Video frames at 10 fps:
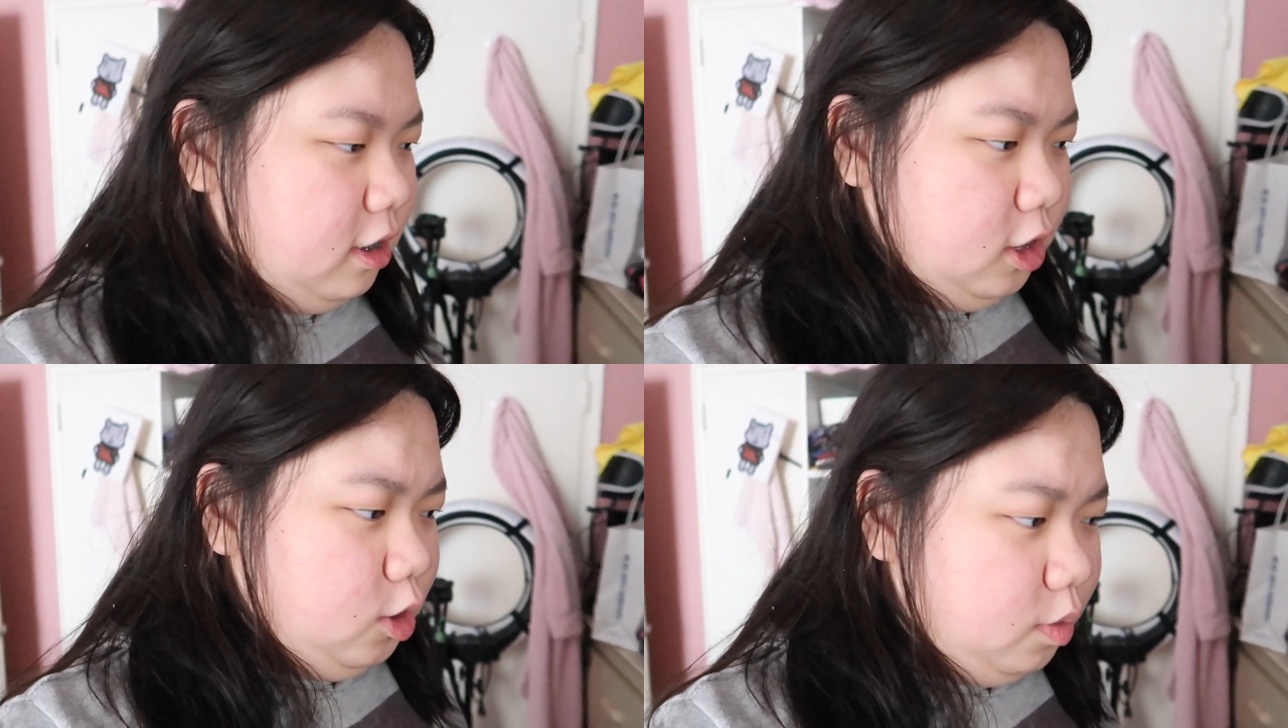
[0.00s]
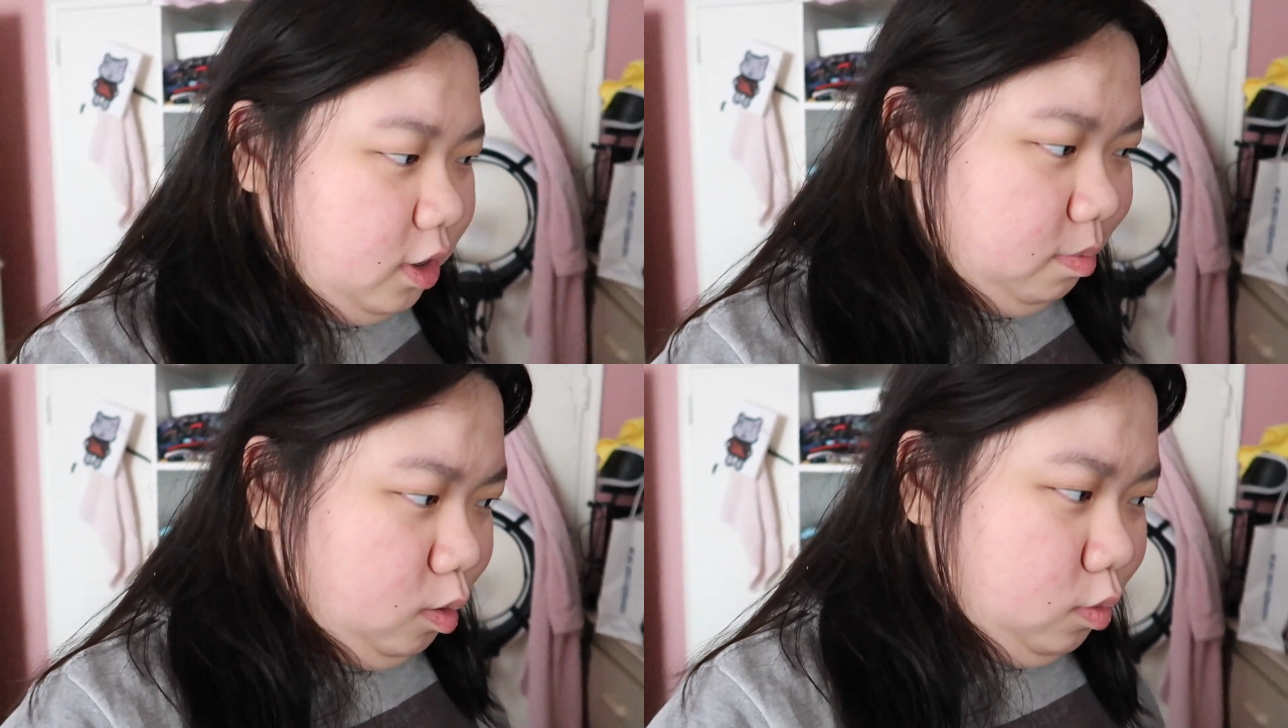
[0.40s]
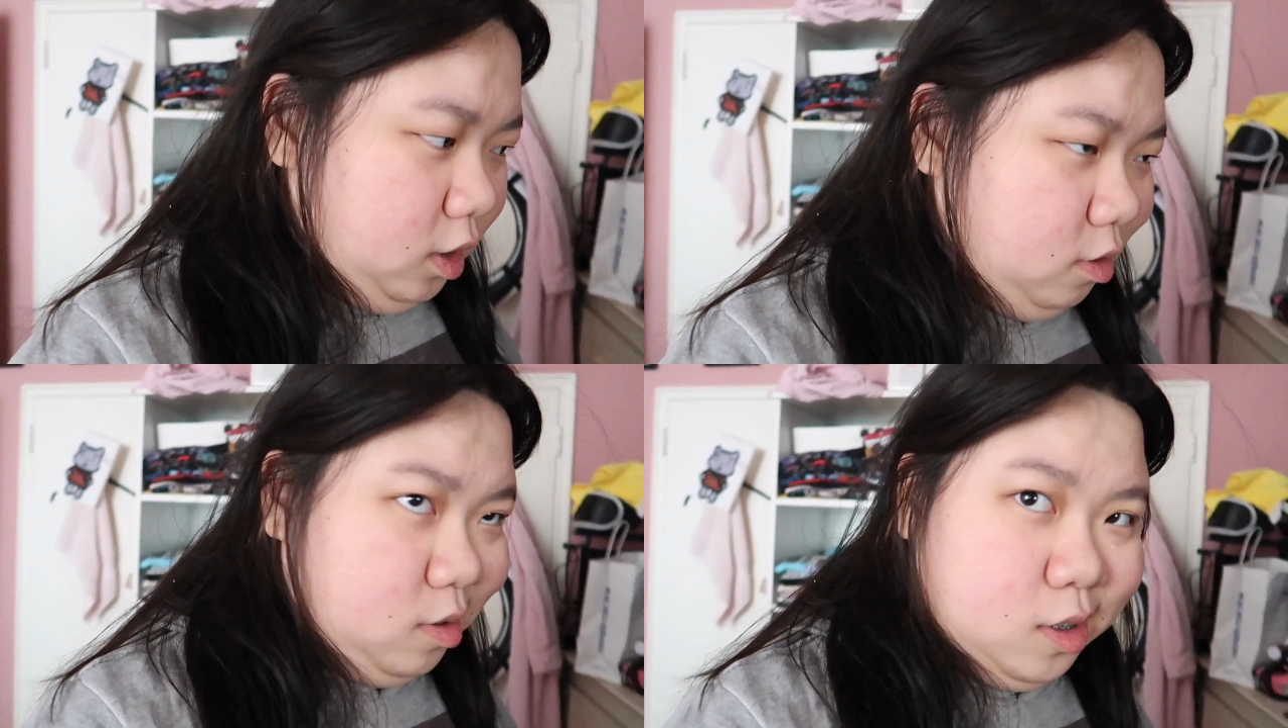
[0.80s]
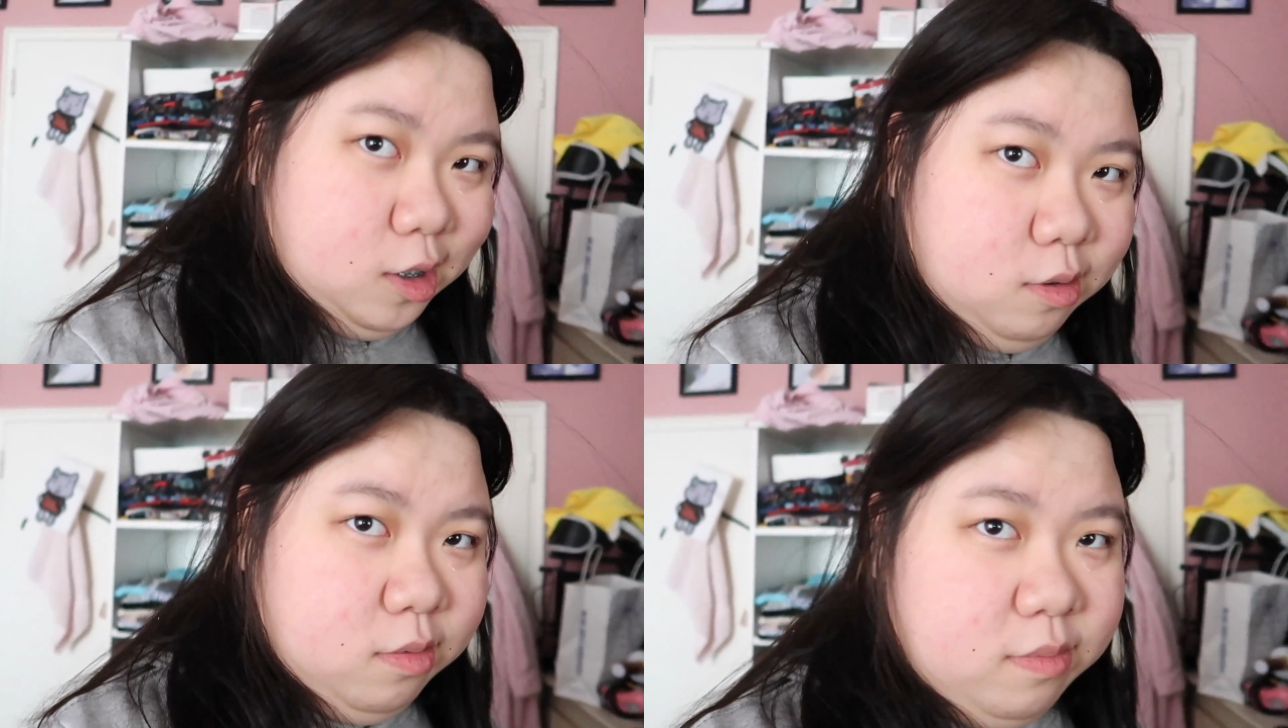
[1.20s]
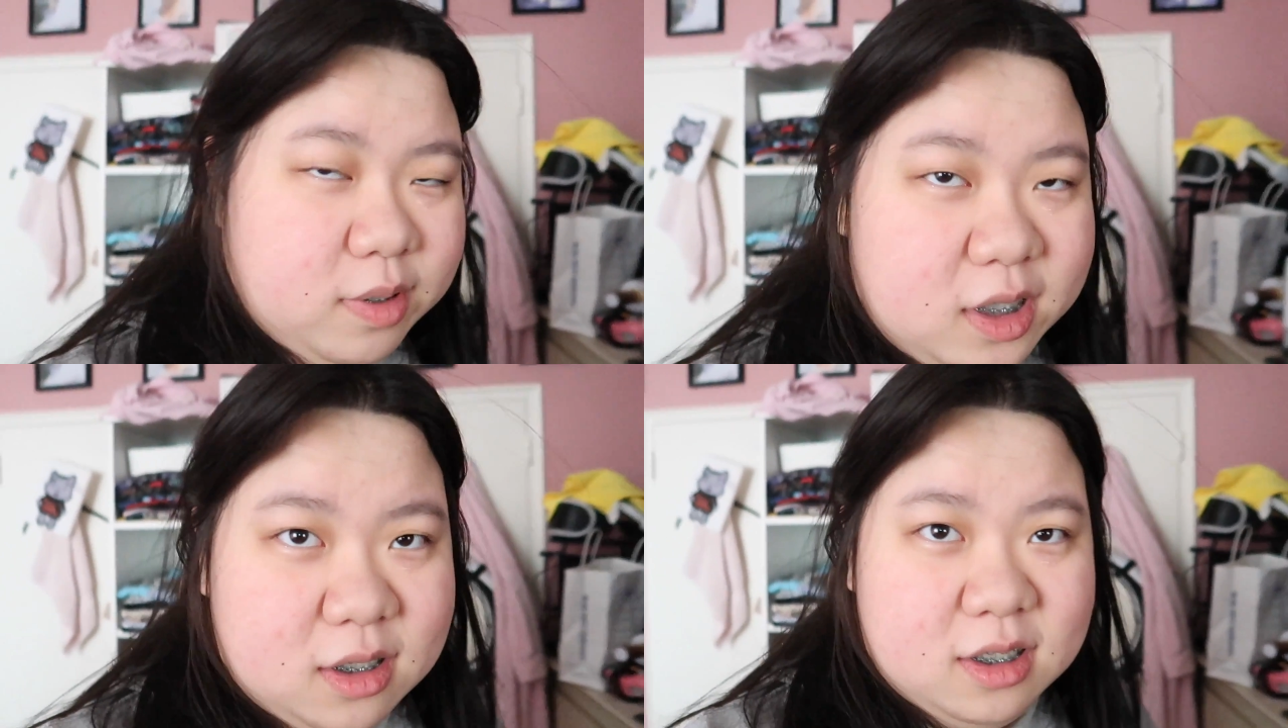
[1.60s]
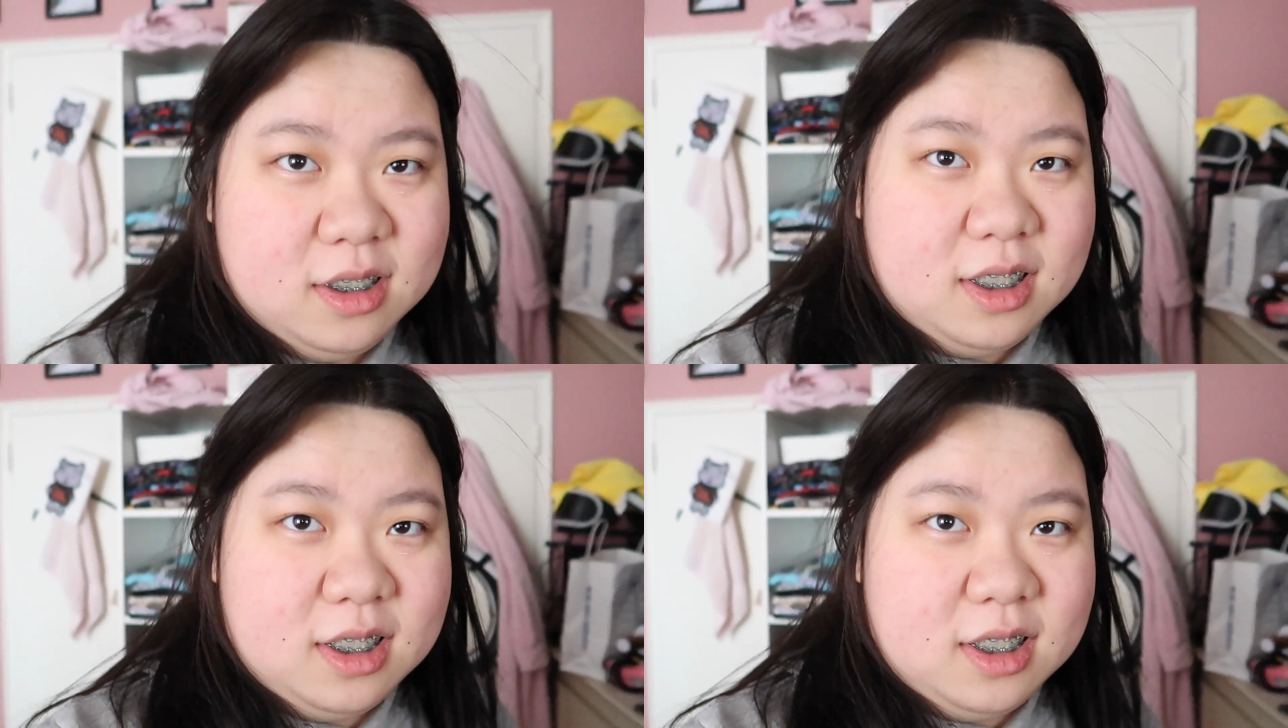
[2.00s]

I just woke up like 1 hour ago. It is